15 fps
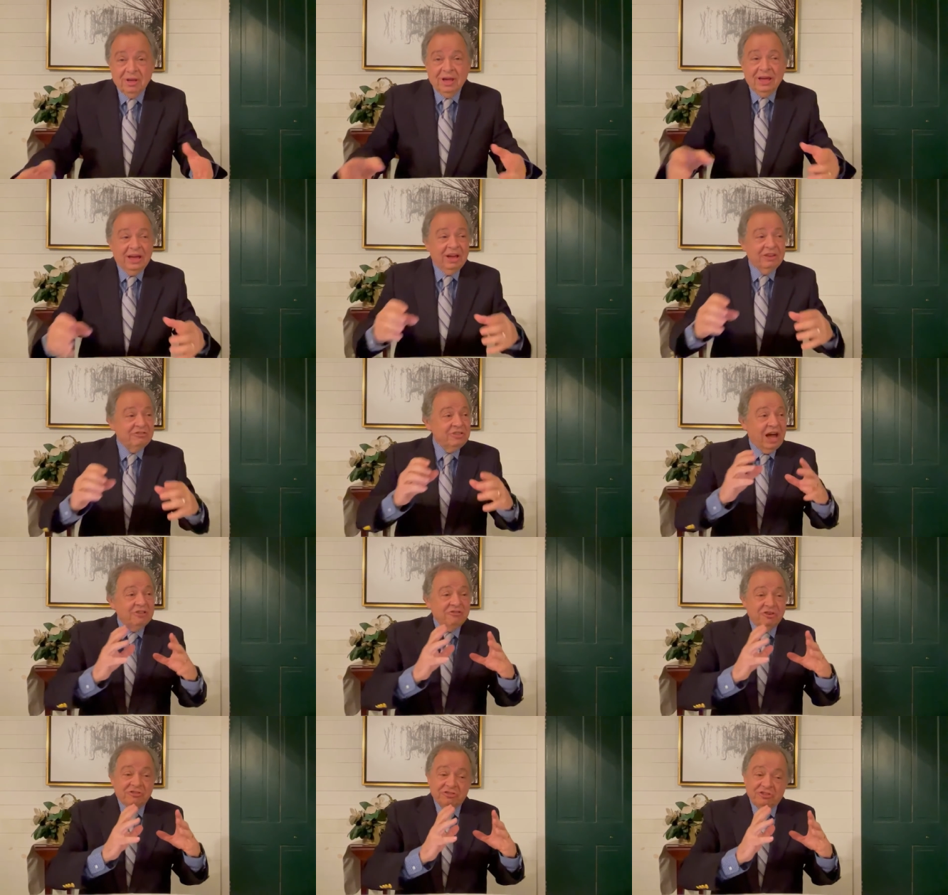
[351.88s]
It's not
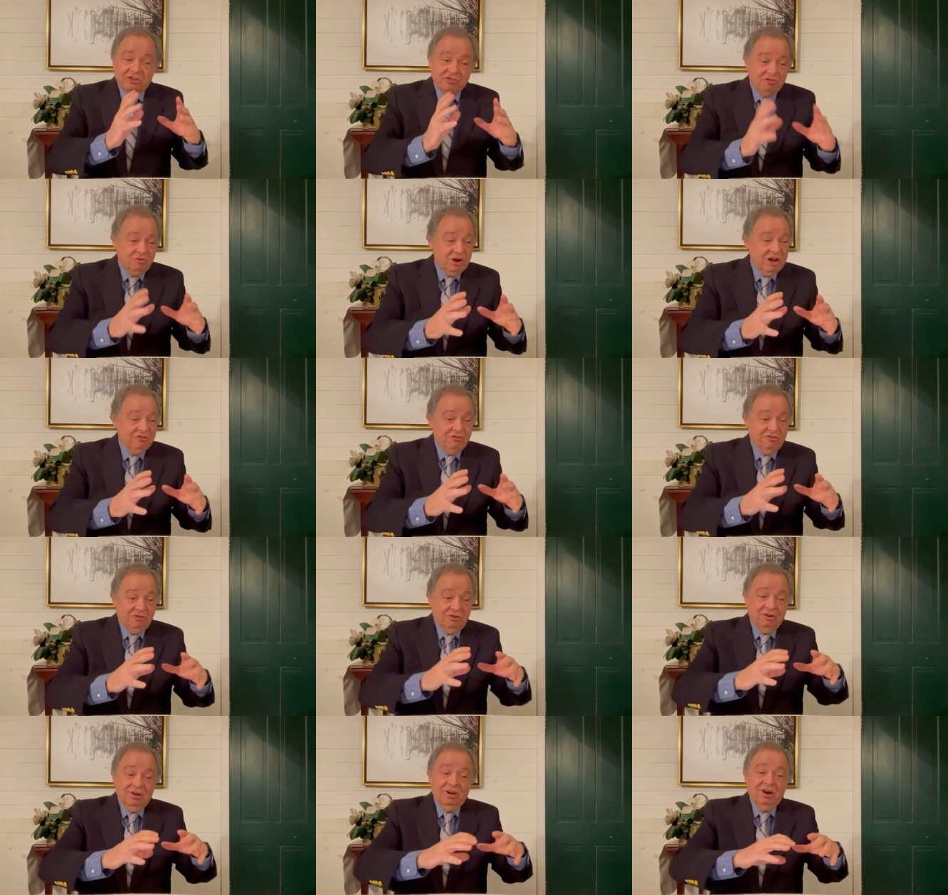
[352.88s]
just the
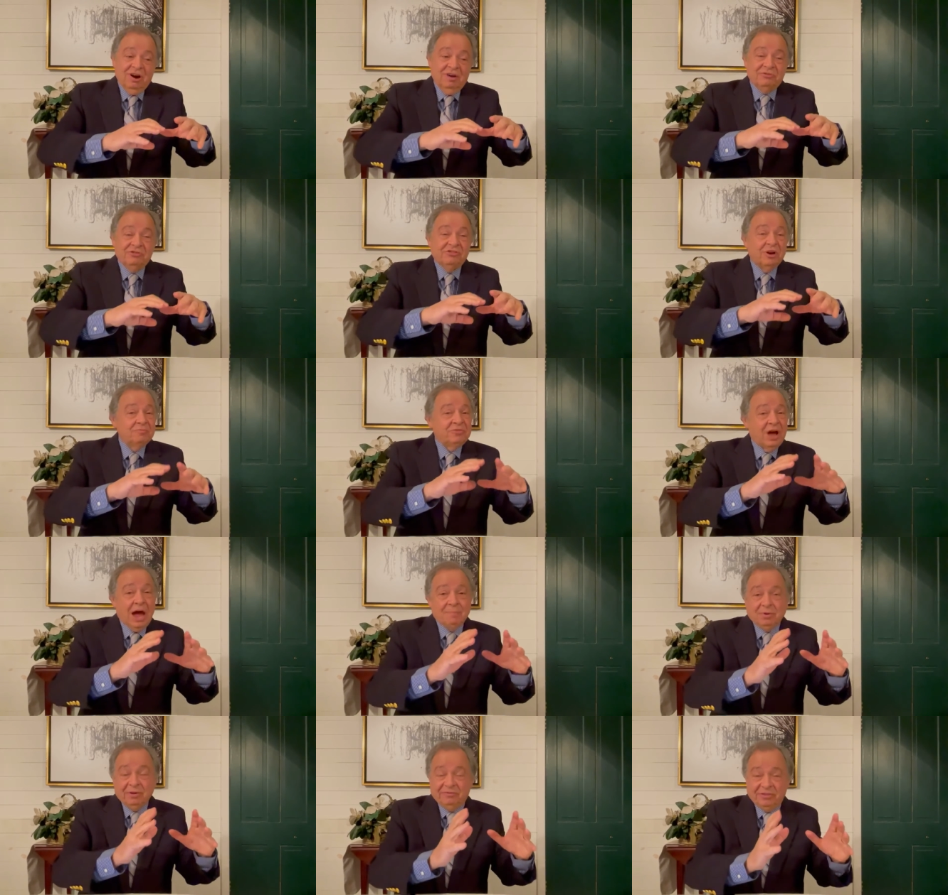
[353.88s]
treasure of some
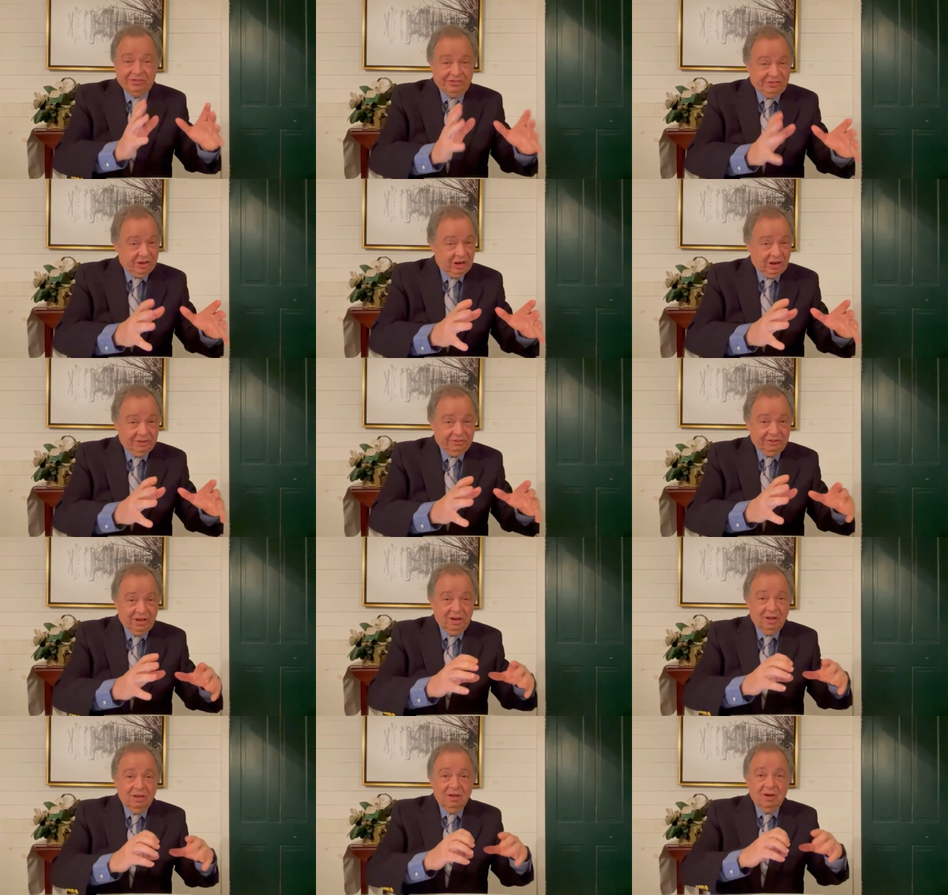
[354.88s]
type of facility,
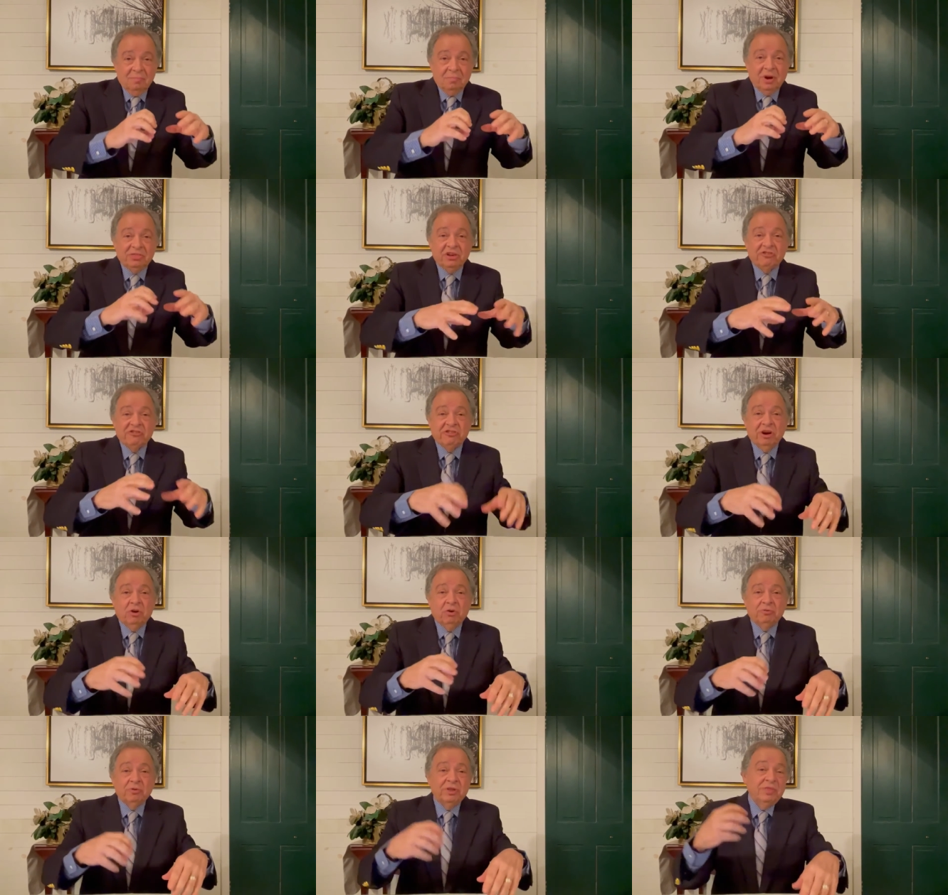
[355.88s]
but the
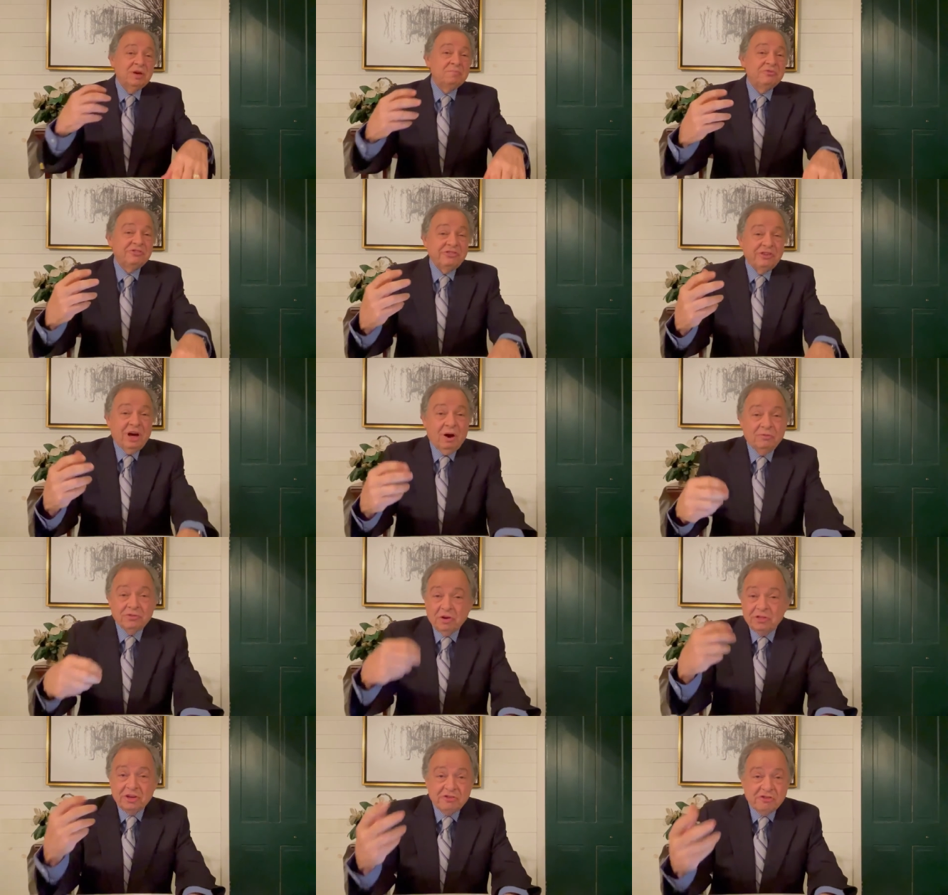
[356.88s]
children themselves
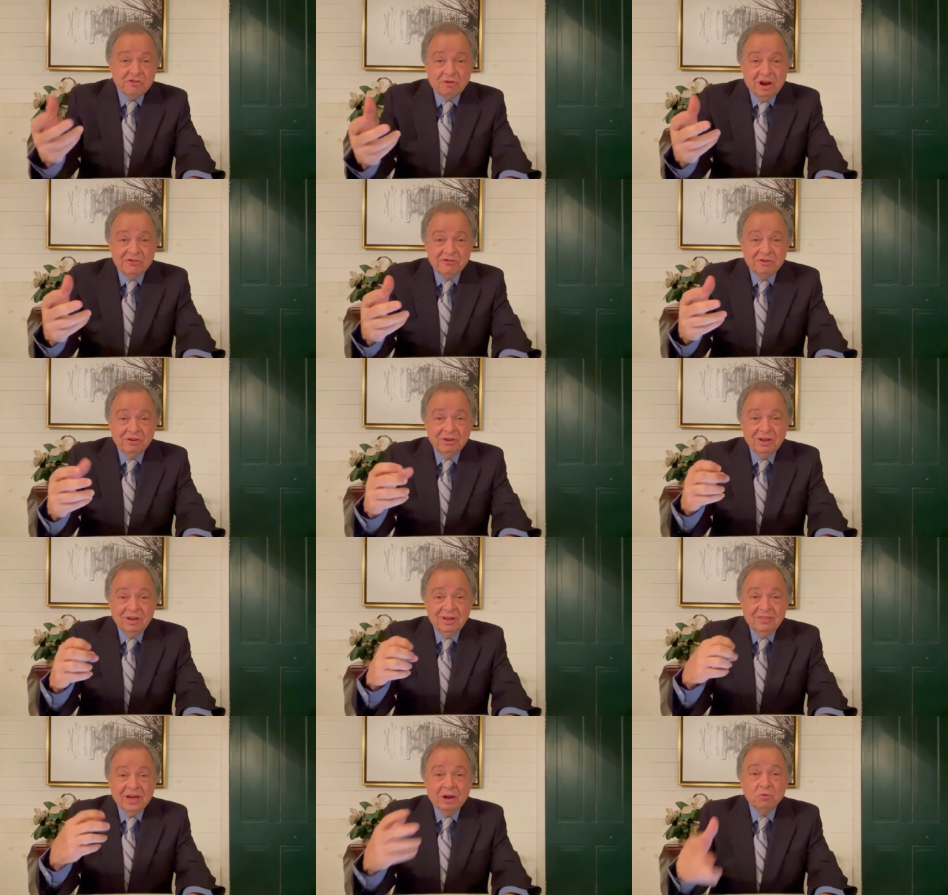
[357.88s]
are the treasure
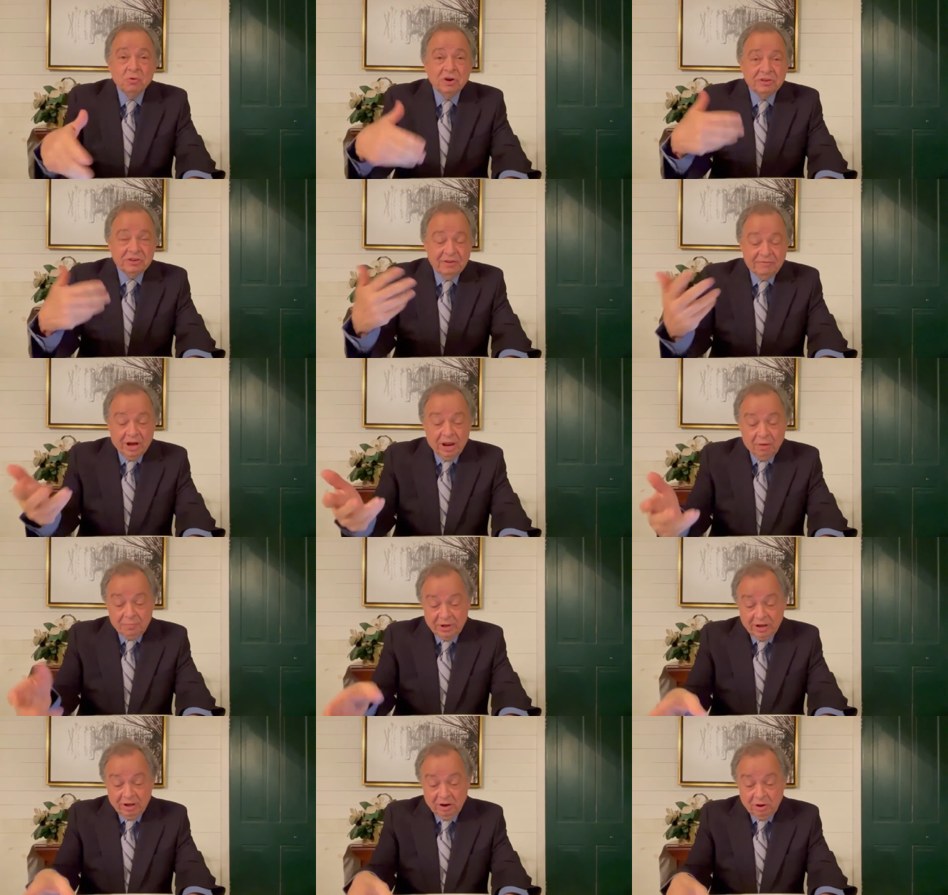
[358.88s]
that we're
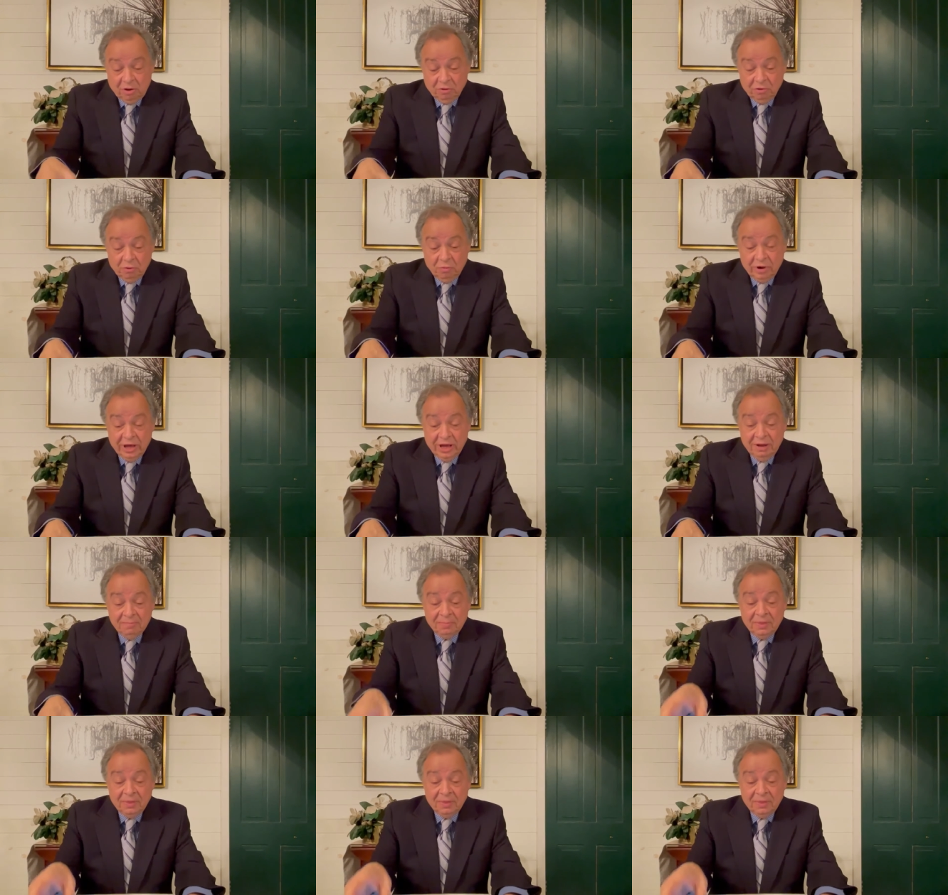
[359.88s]
developing along the way.